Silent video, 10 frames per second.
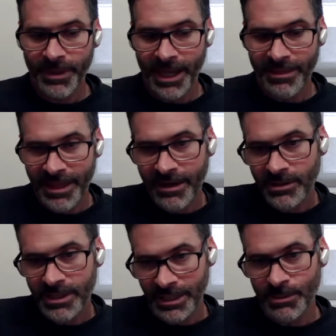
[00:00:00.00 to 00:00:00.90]
And
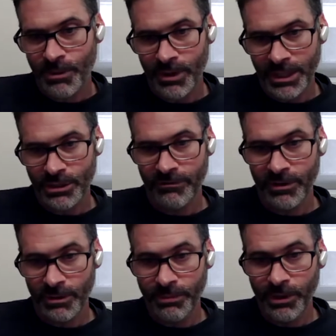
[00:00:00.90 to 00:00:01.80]
there's the inspiration
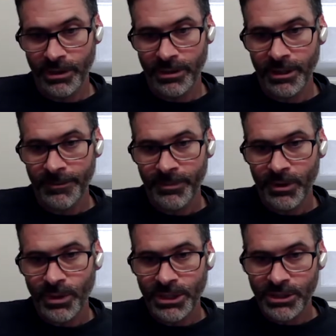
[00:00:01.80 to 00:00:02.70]
for the book,
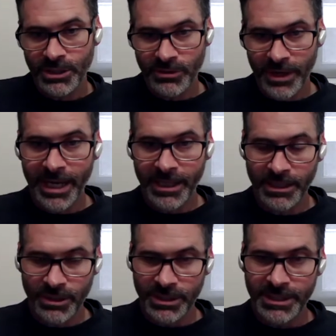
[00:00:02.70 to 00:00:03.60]
which is to try and
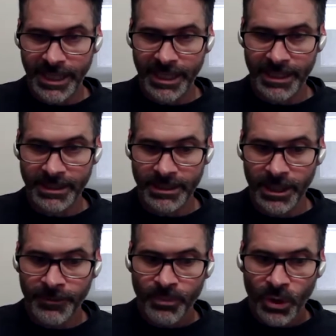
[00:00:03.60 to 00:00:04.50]
understand
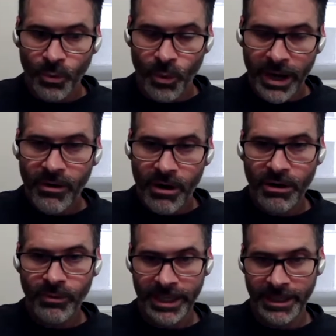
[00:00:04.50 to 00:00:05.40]
where
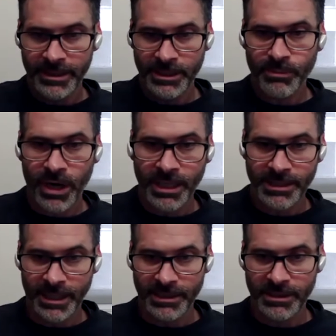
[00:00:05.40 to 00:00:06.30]
are we in this
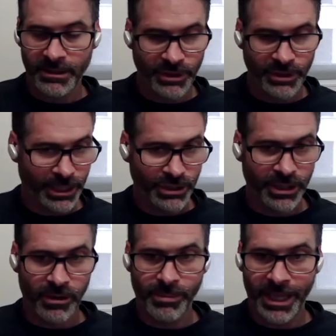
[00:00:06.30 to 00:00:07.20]
process of
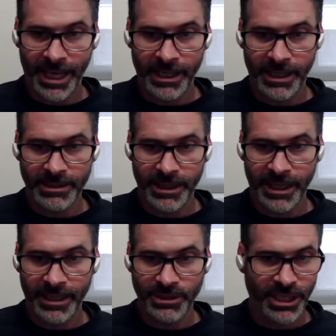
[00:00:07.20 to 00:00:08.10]
changing our planet
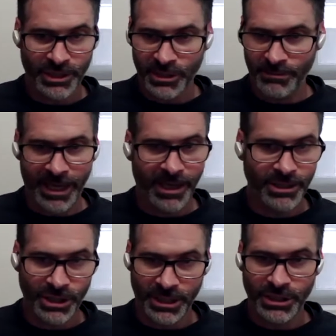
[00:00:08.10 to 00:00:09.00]
and changing
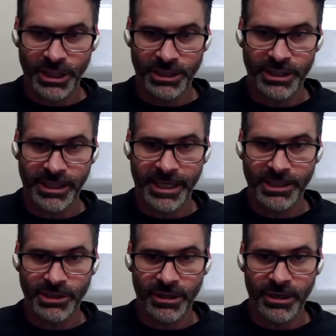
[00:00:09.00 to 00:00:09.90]
biology and changing
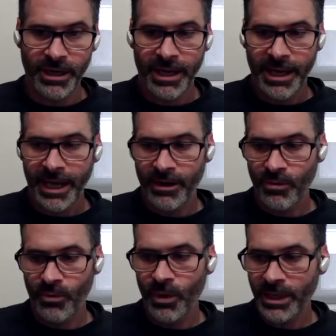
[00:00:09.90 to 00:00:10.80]
nature,
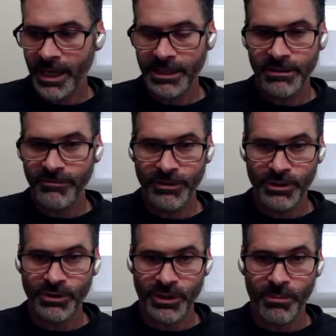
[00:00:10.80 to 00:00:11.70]
and what kinds of
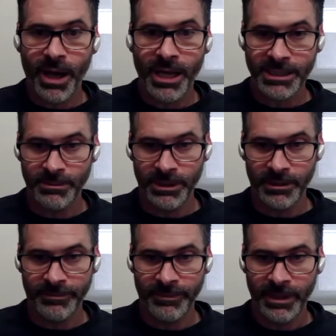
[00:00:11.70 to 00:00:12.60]
futures are
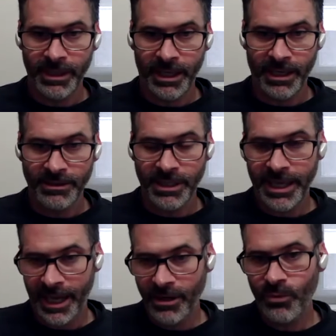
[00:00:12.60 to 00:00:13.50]
possible? And
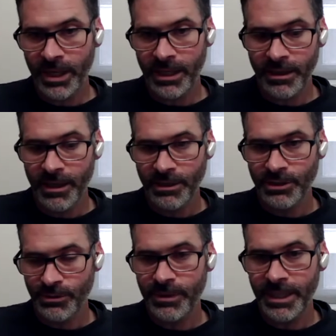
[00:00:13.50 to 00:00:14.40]
can we
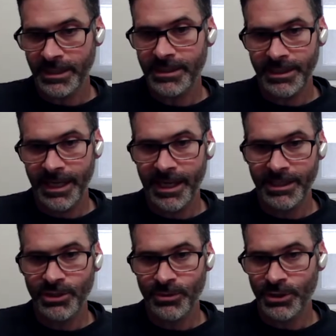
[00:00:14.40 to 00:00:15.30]
do things
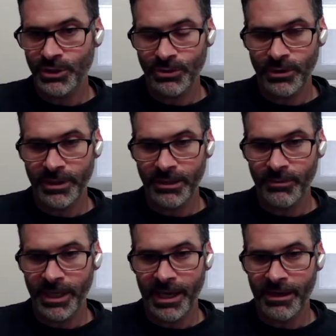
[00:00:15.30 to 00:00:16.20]
today to ensure that
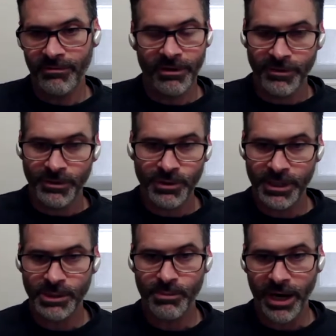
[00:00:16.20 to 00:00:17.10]
we have a future
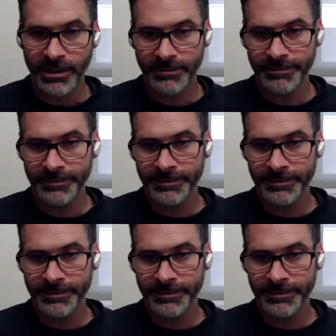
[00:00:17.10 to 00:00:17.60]
that's bright?